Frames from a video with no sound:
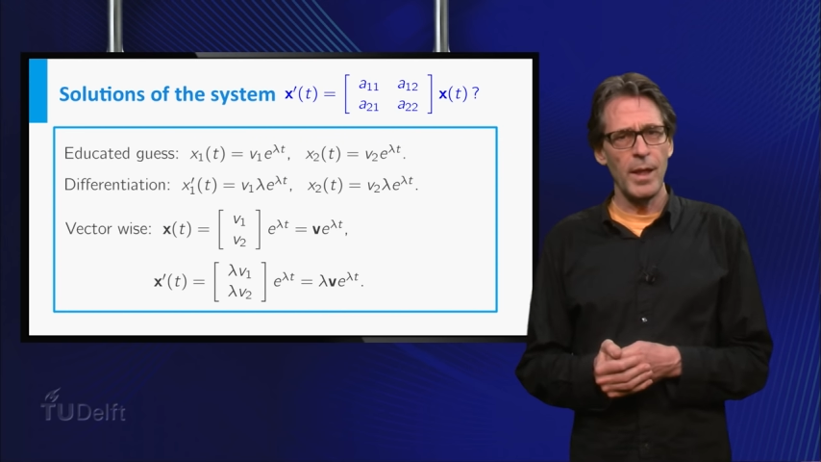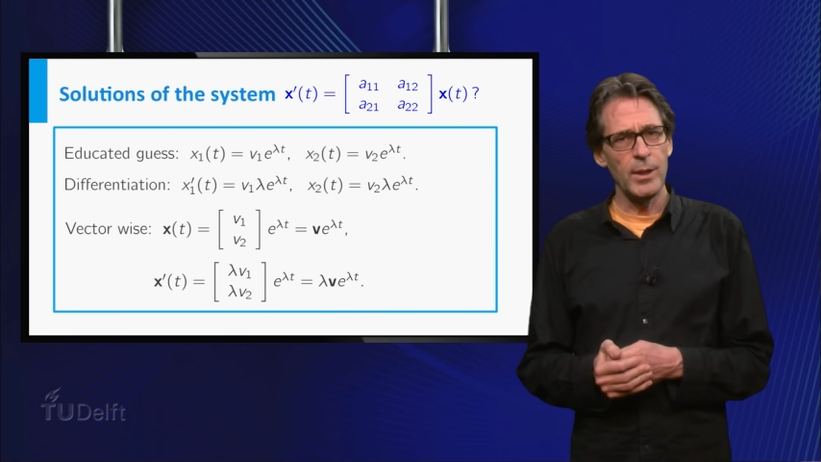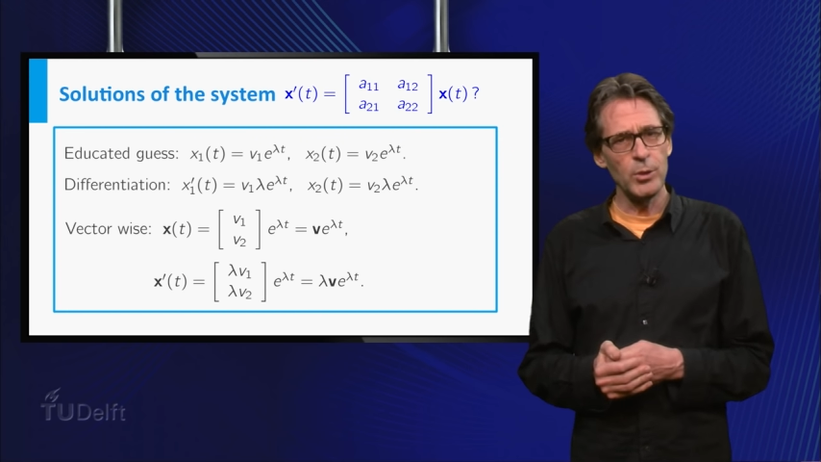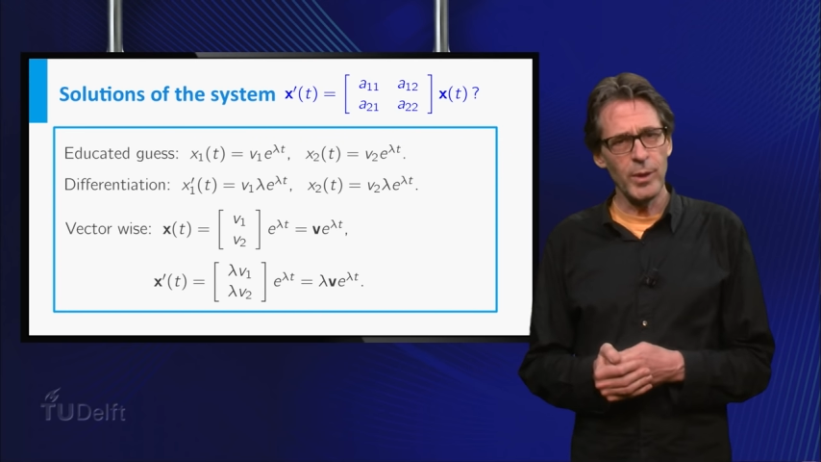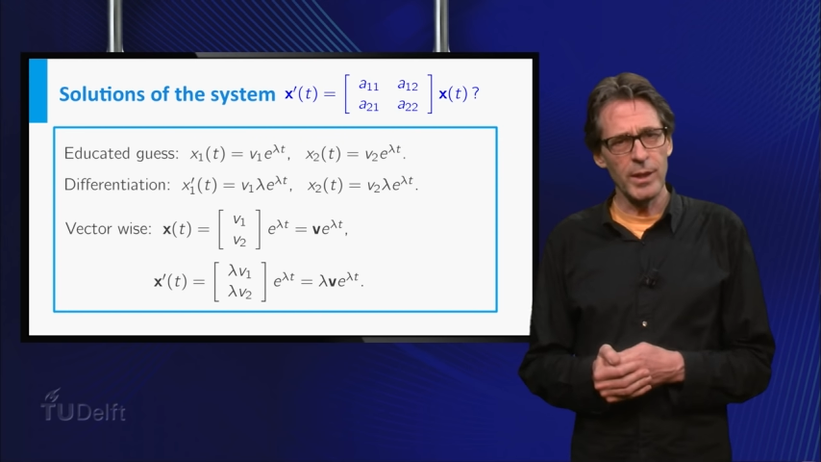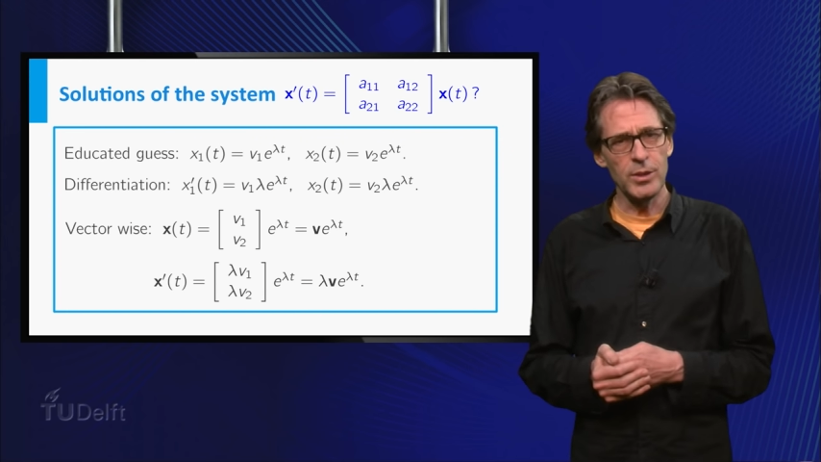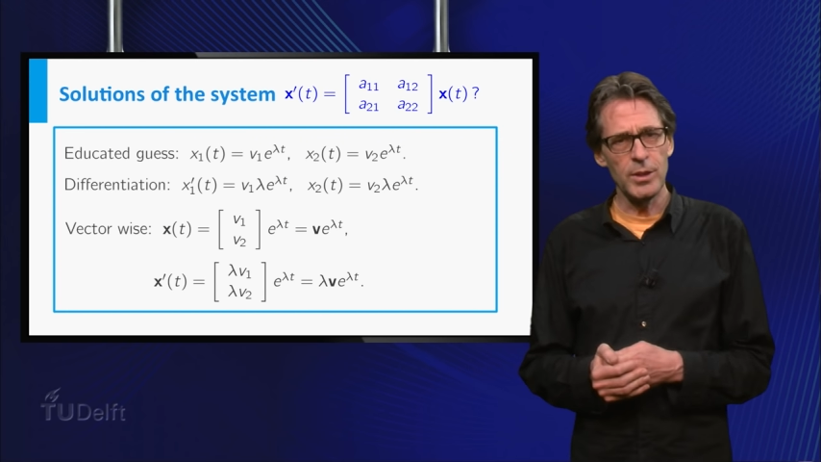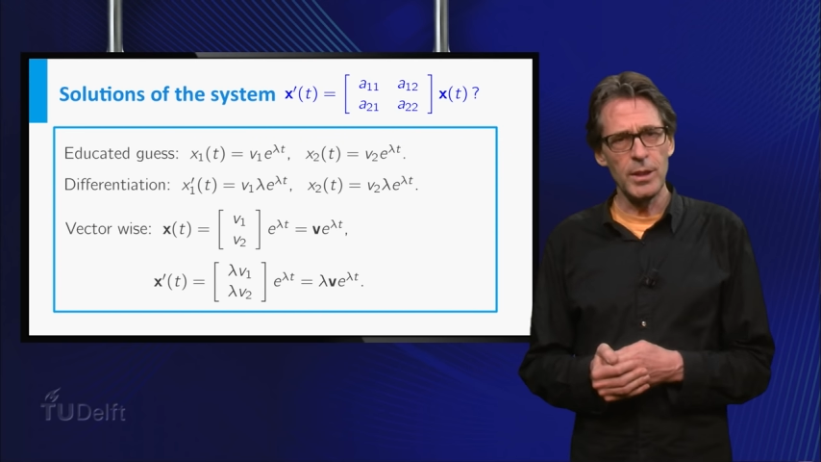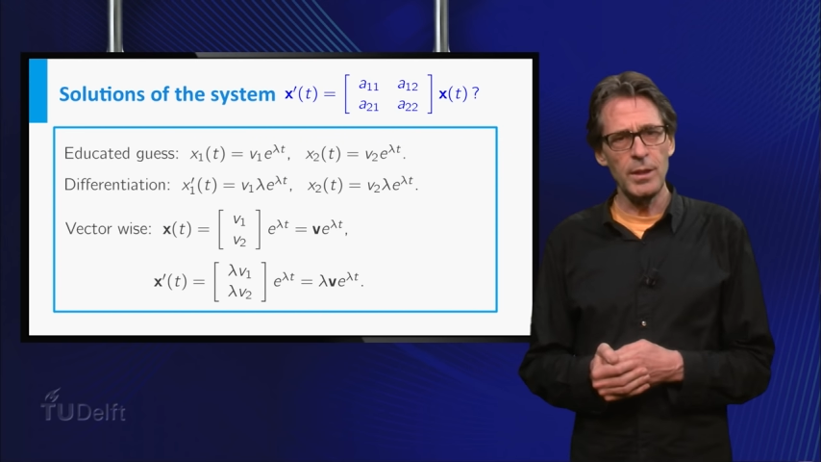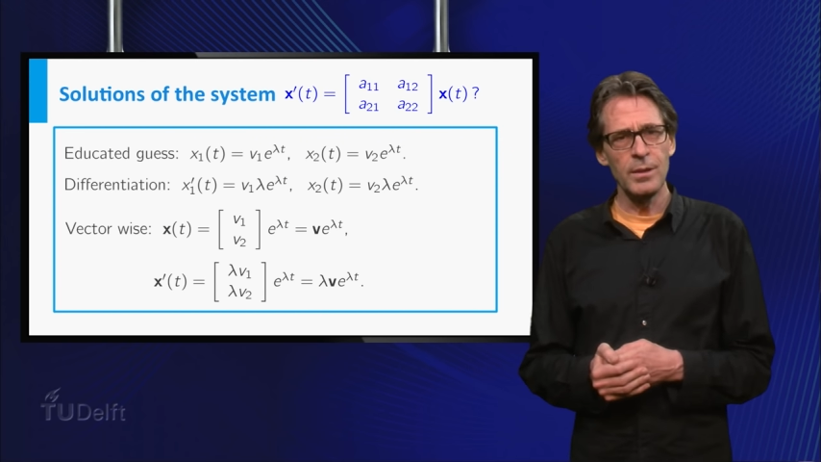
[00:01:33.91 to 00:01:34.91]
As you can
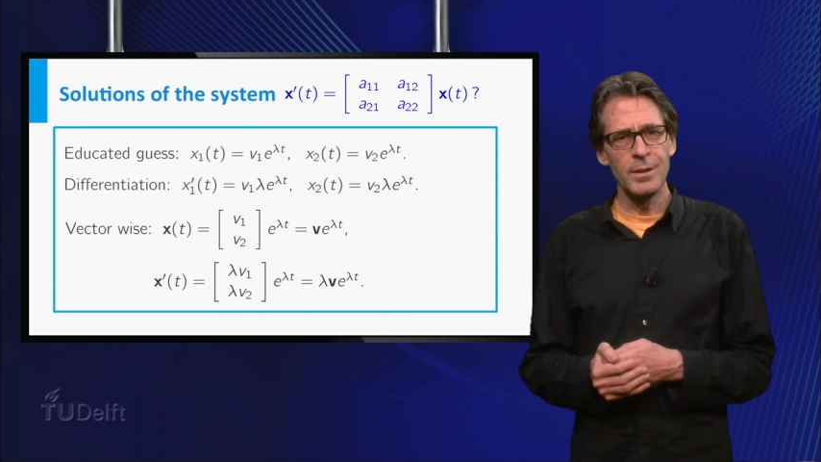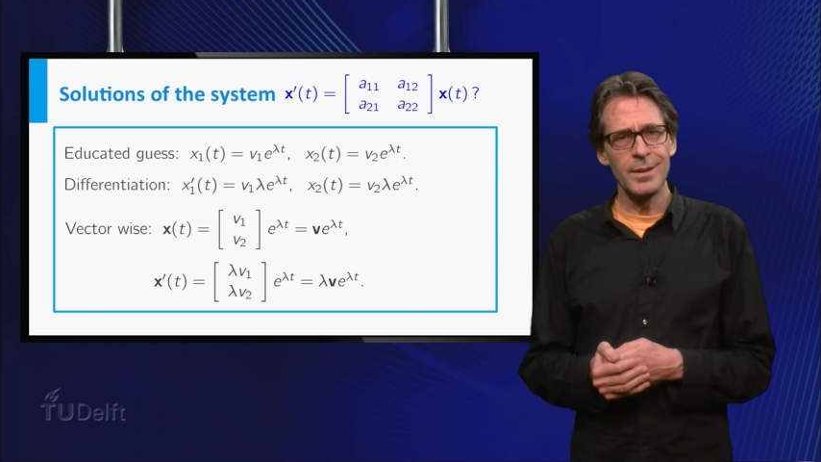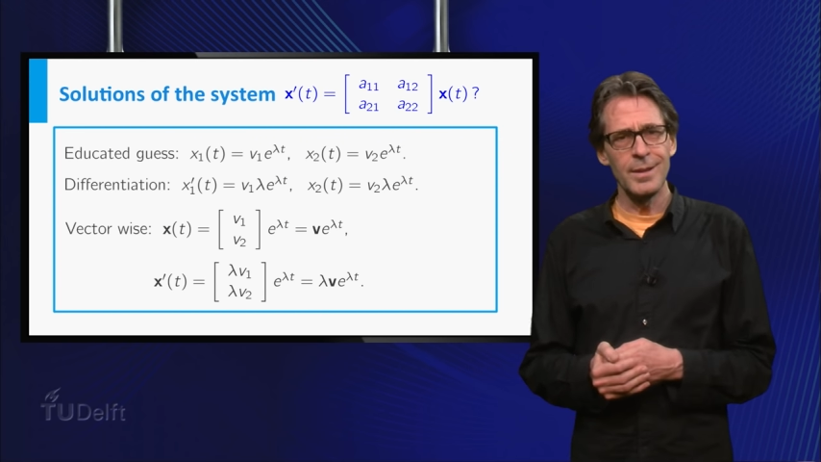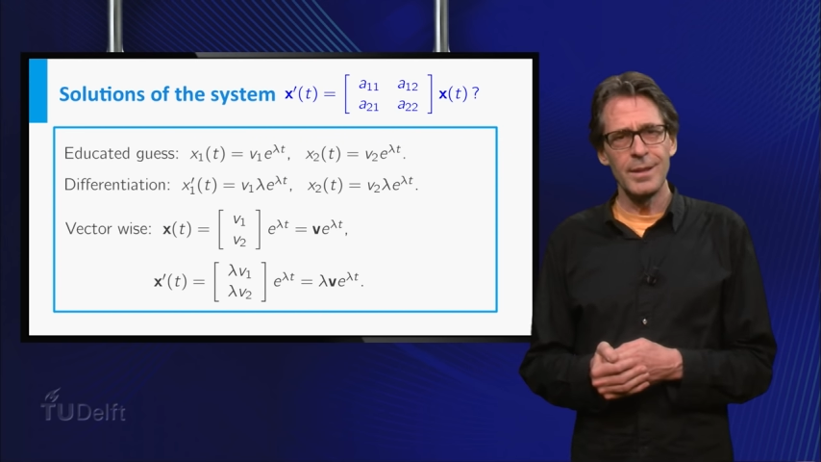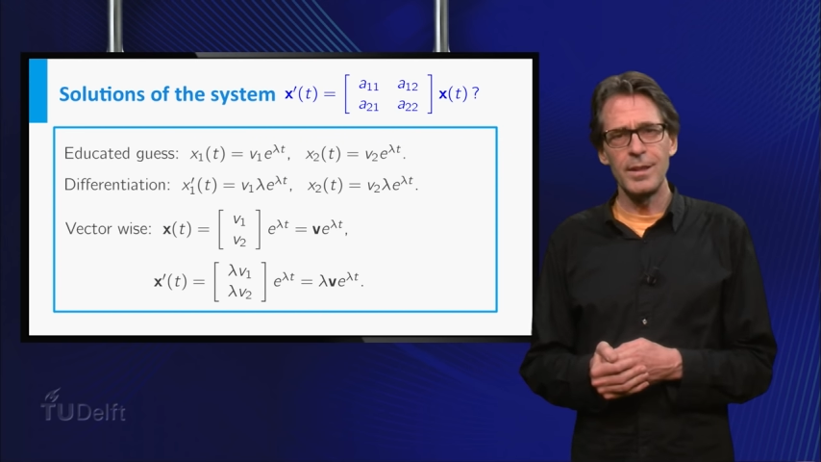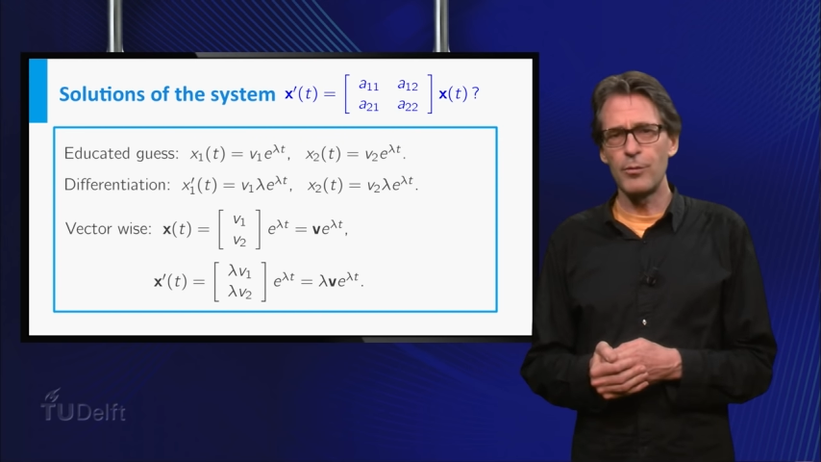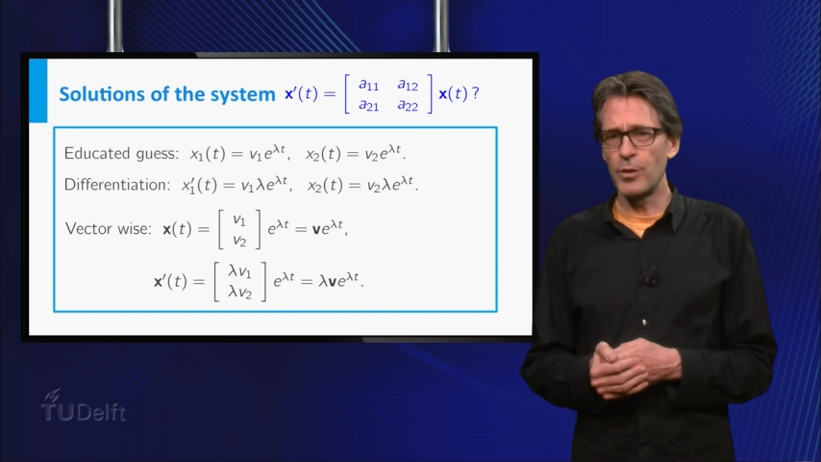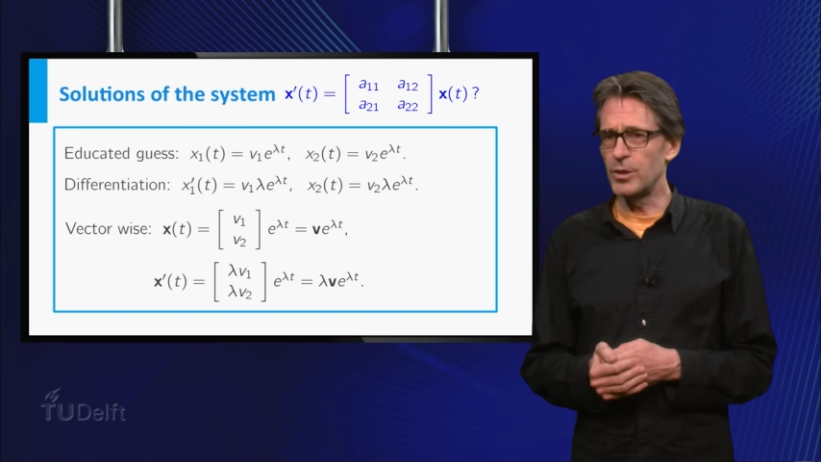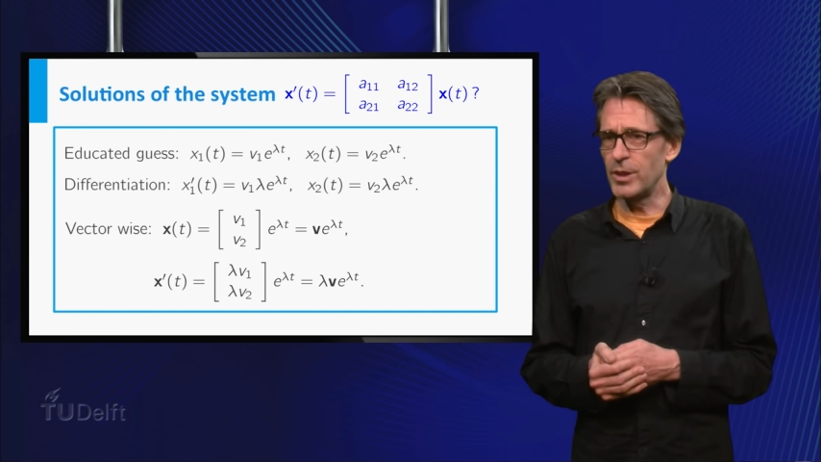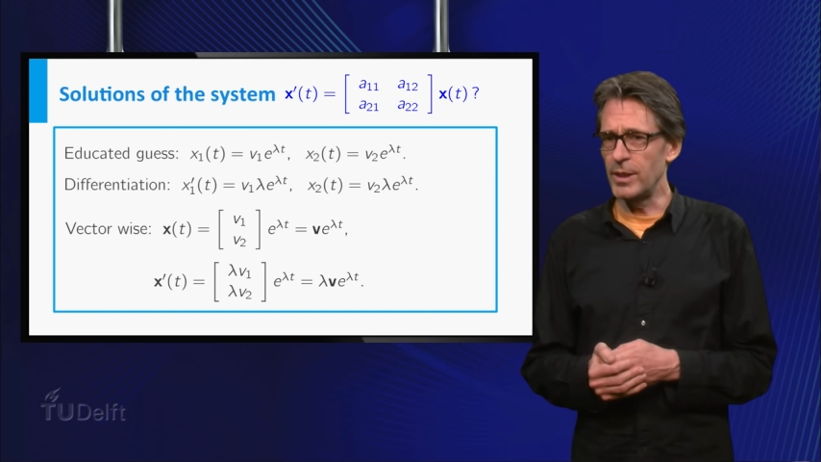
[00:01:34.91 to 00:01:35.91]
see,
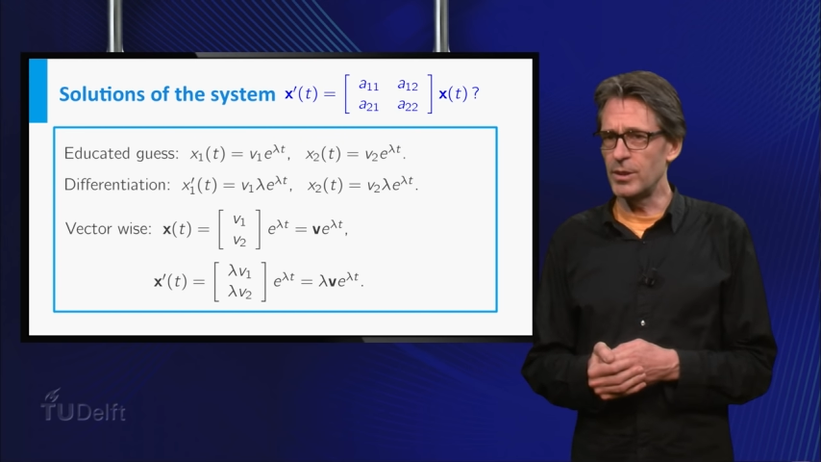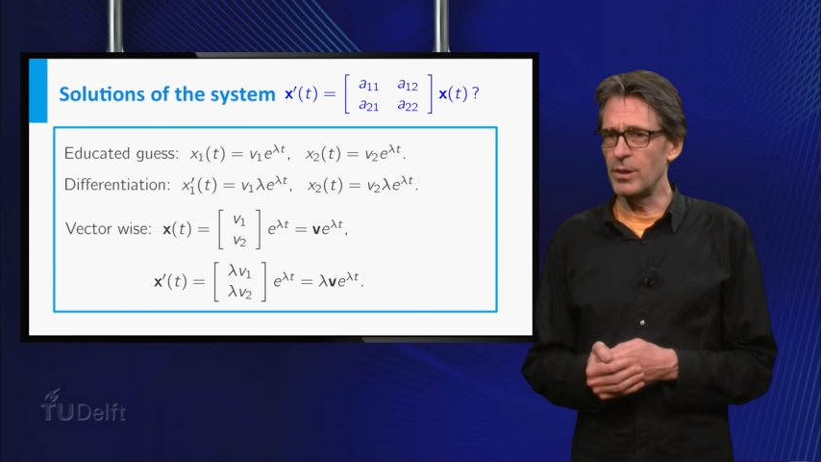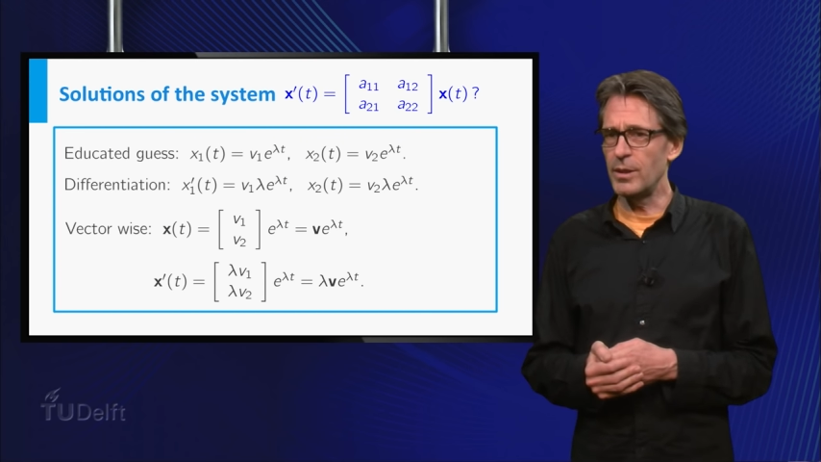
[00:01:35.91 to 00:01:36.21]
differentiation